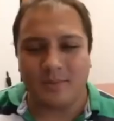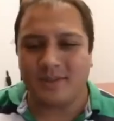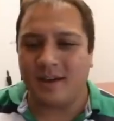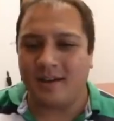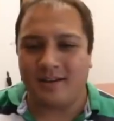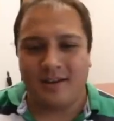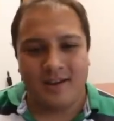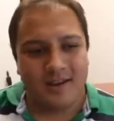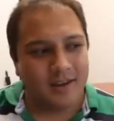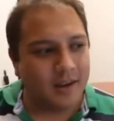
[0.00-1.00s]
got to,
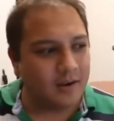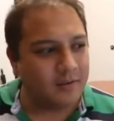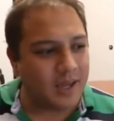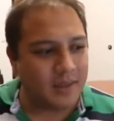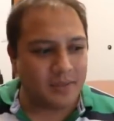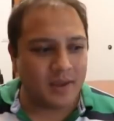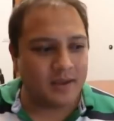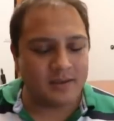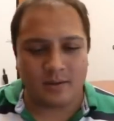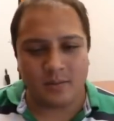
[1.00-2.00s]
you know, get
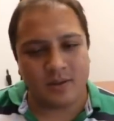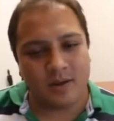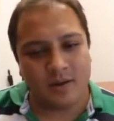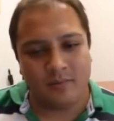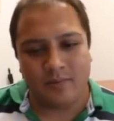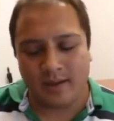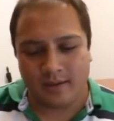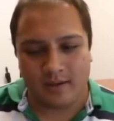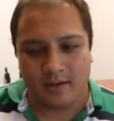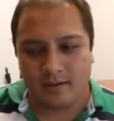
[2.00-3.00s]
things. Someone's got to invent
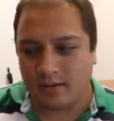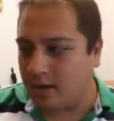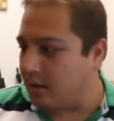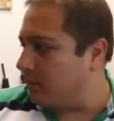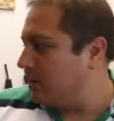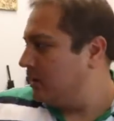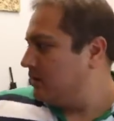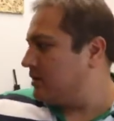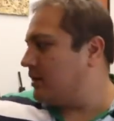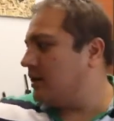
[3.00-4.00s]
things. Um,
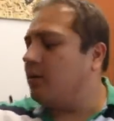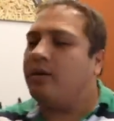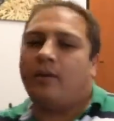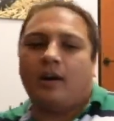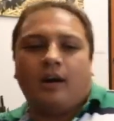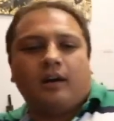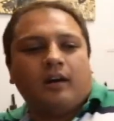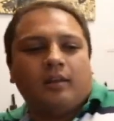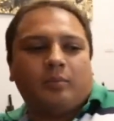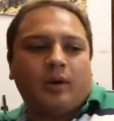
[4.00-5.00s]
just like one of our, our
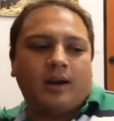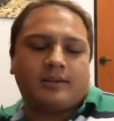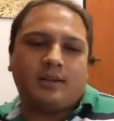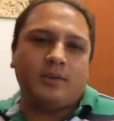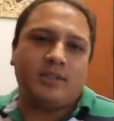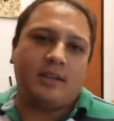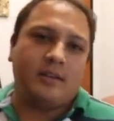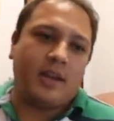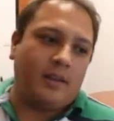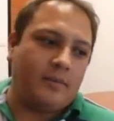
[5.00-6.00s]
other products that we send to
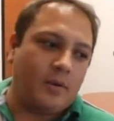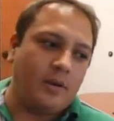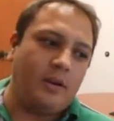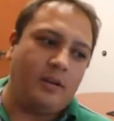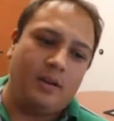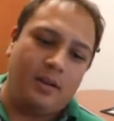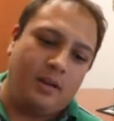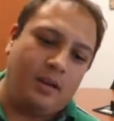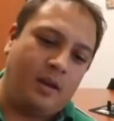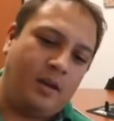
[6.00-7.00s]
California,
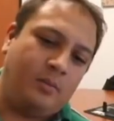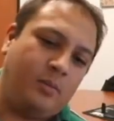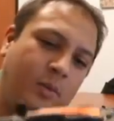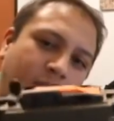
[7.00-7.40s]
um, we